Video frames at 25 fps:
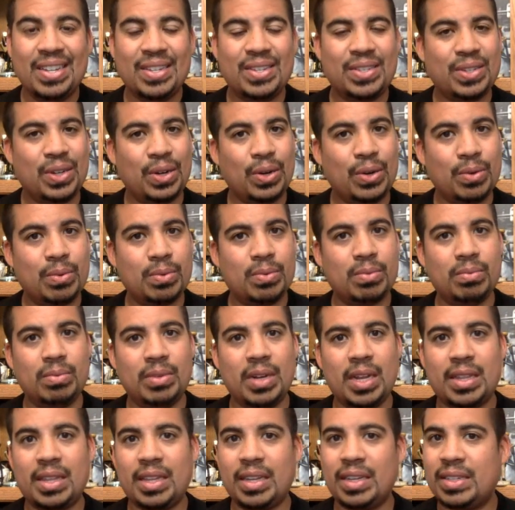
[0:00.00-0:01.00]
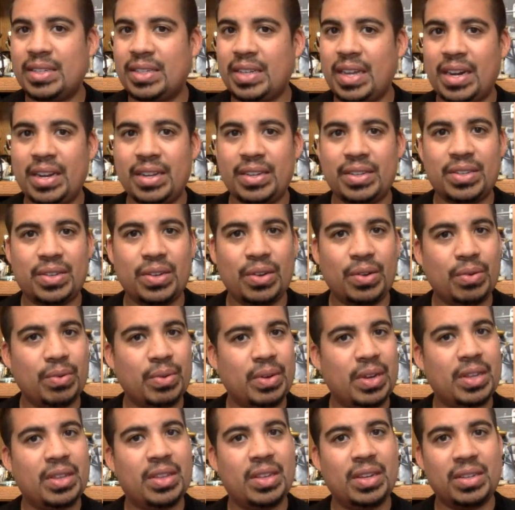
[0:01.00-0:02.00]
so nothing's set in stone,
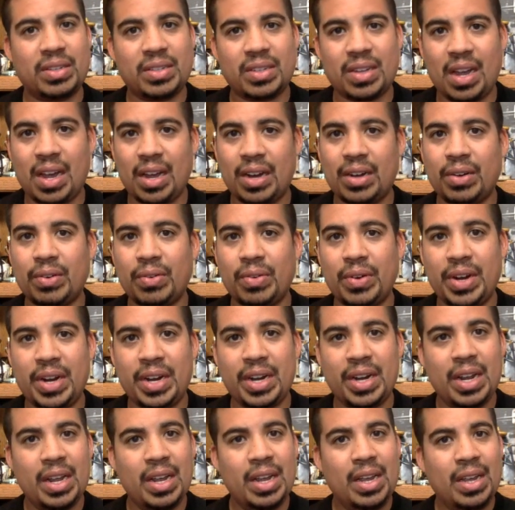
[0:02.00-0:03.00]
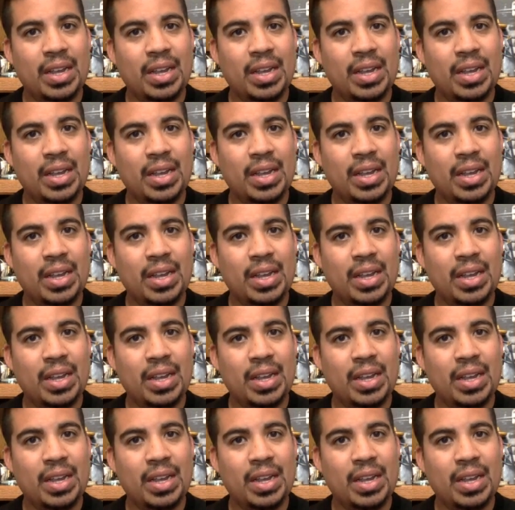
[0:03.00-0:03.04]
nothing's concrete.